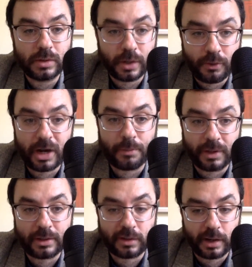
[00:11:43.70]

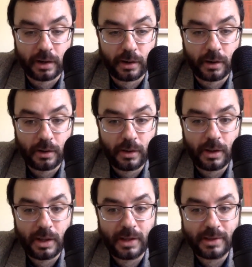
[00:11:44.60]
incredibly clear
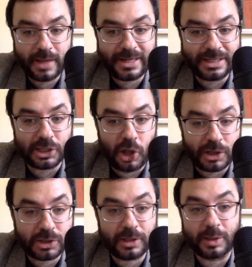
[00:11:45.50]
that he's
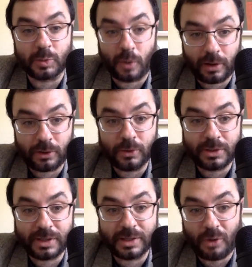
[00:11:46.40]
losing
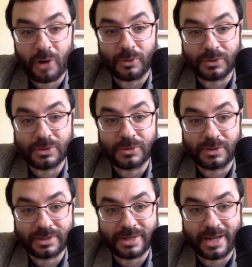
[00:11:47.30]
his marbles to
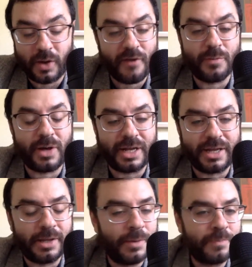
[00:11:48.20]
an extent. Now,
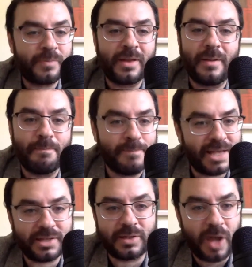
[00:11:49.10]
everybody
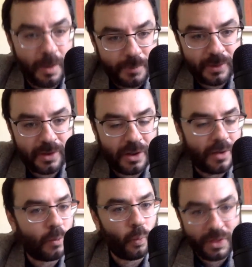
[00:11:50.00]
messes up
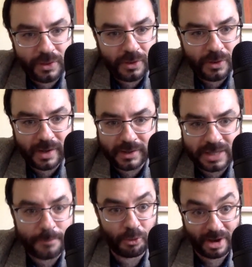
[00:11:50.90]
when they're
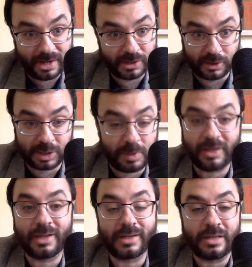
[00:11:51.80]
extemporaneously
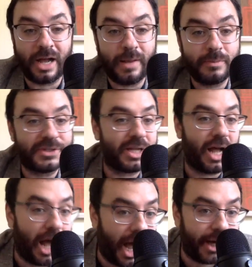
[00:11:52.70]
speaking at times.
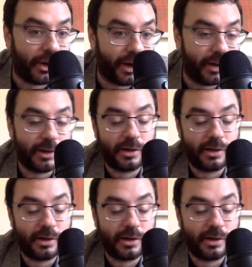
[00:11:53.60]
I do it.